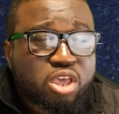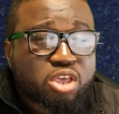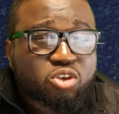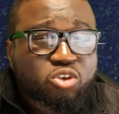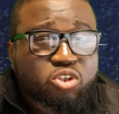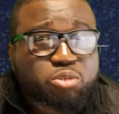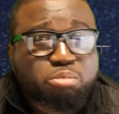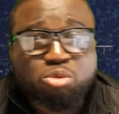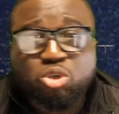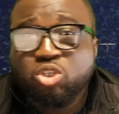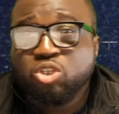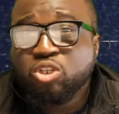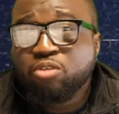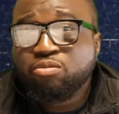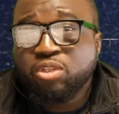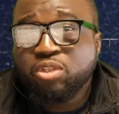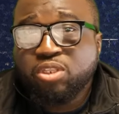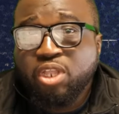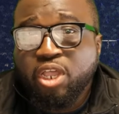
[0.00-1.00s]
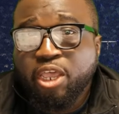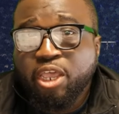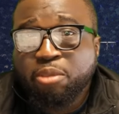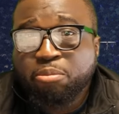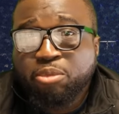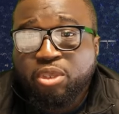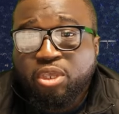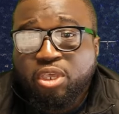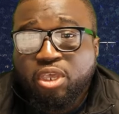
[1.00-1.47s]
because most of the
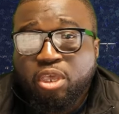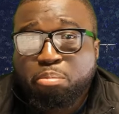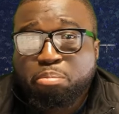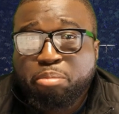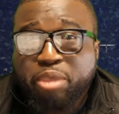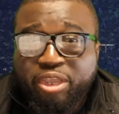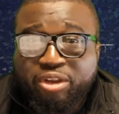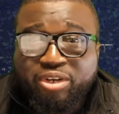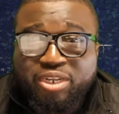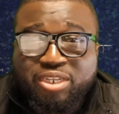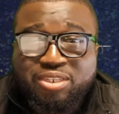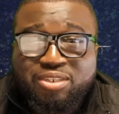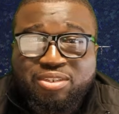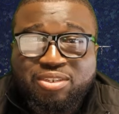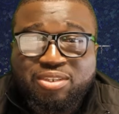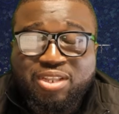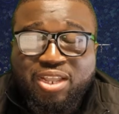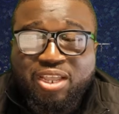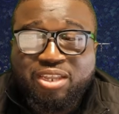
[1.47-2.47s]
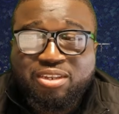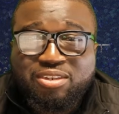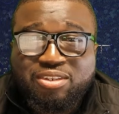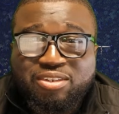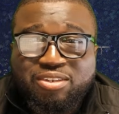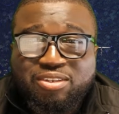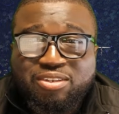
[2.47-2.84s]
time, parents that,